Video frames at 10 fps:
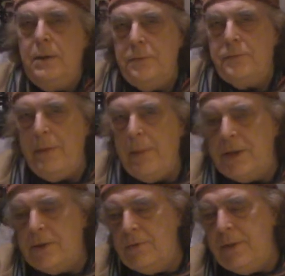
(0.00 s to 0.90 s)

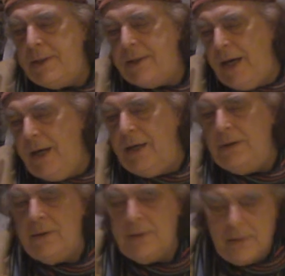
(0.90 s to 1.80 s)
Freemasonry
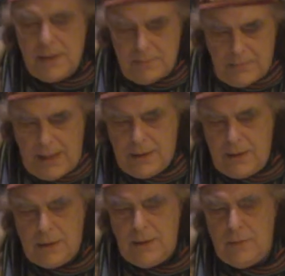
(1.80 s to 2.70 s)
said,
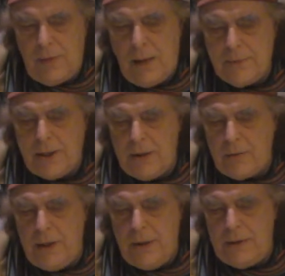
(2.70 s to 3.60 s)
and Ramsay
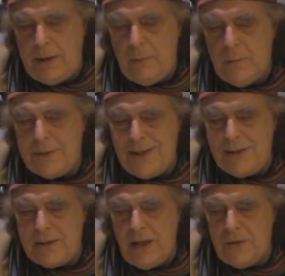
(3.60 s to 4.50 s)
agreed, that it was
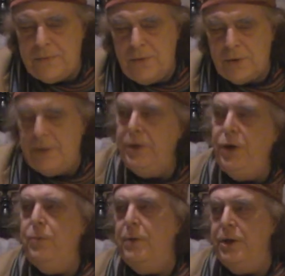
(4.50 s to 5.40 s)
itself not a
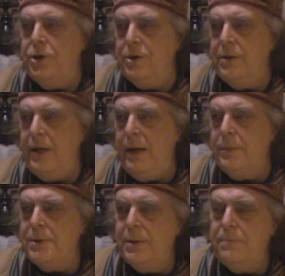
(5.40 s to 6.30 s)
new religion. It
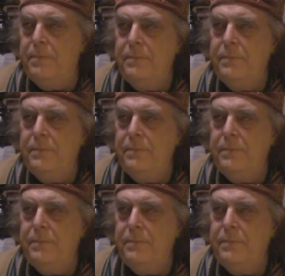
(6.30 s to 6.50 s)
was a